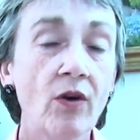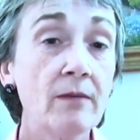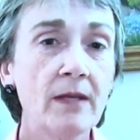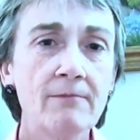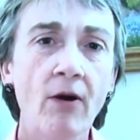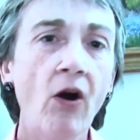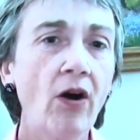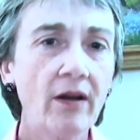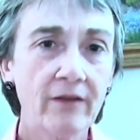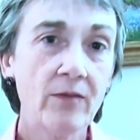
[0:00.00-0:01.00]
going to be
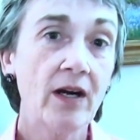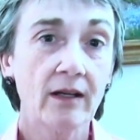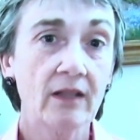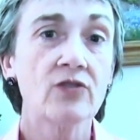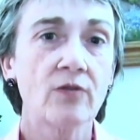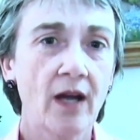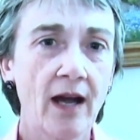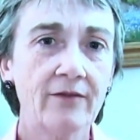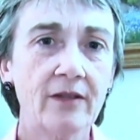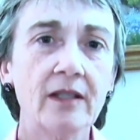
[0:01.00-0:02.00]
part of America's
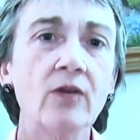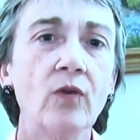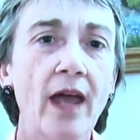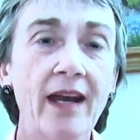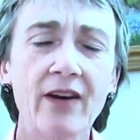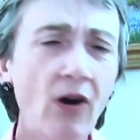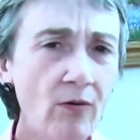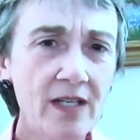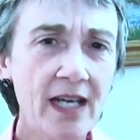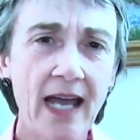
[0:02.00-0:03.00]
recovery, and it
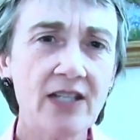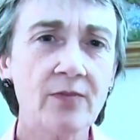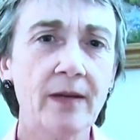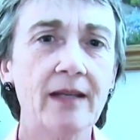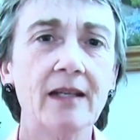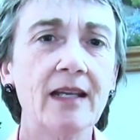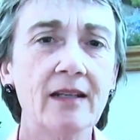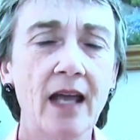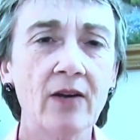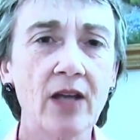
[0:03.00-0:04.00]
always has
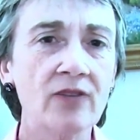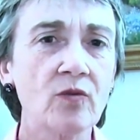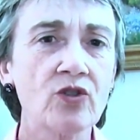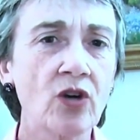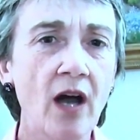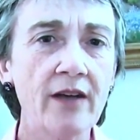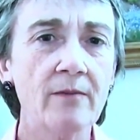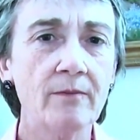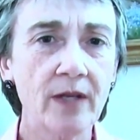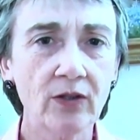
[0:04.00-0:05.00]
been. And, and as we try
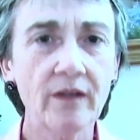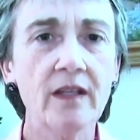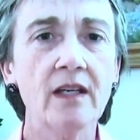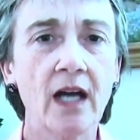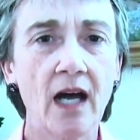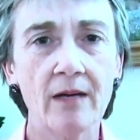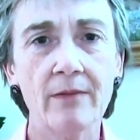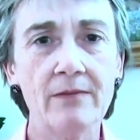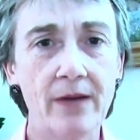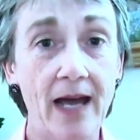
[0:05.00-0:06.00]
to build the
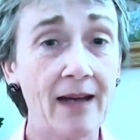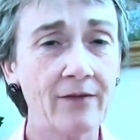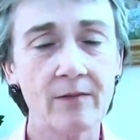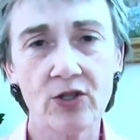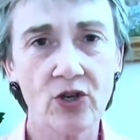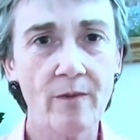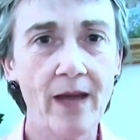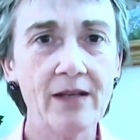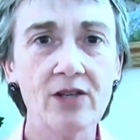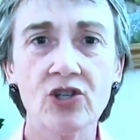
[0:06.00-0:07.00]
economy back from a
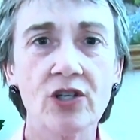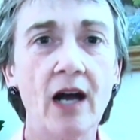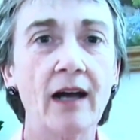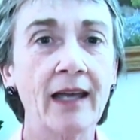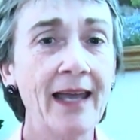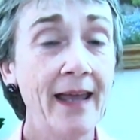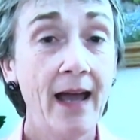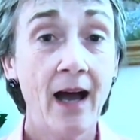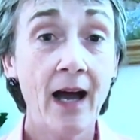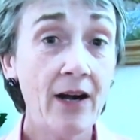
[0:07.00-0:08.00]
tremendous shock,
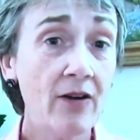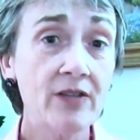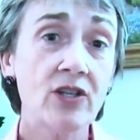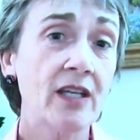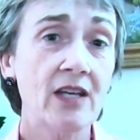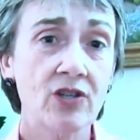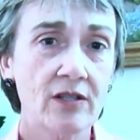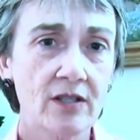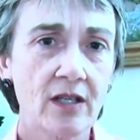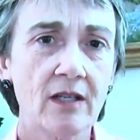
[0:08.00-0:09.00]
higher
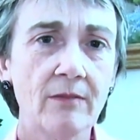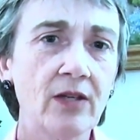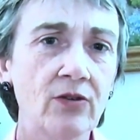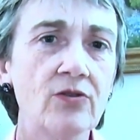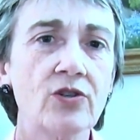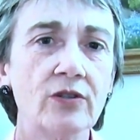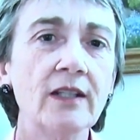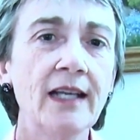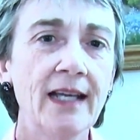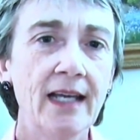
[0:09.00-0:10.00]
education is going to be crucial
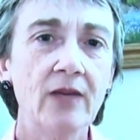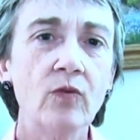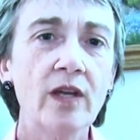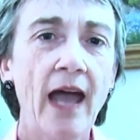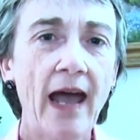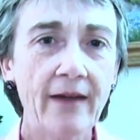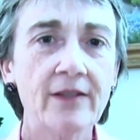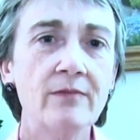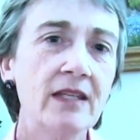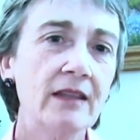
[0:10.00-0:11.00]
and we
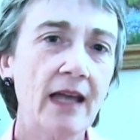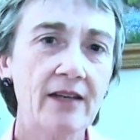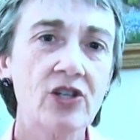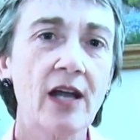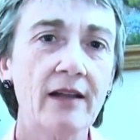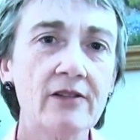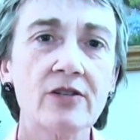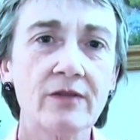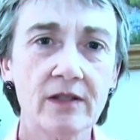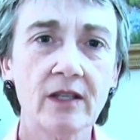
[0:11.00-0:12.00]
have to meet that
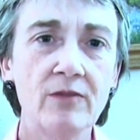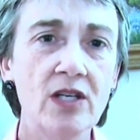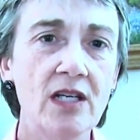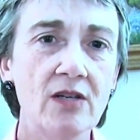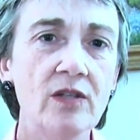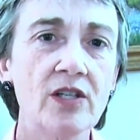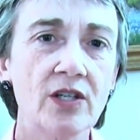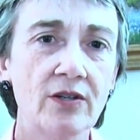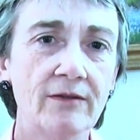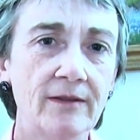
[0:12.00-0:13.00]
challenge for the community we
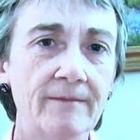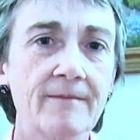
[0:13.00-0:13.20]
serve.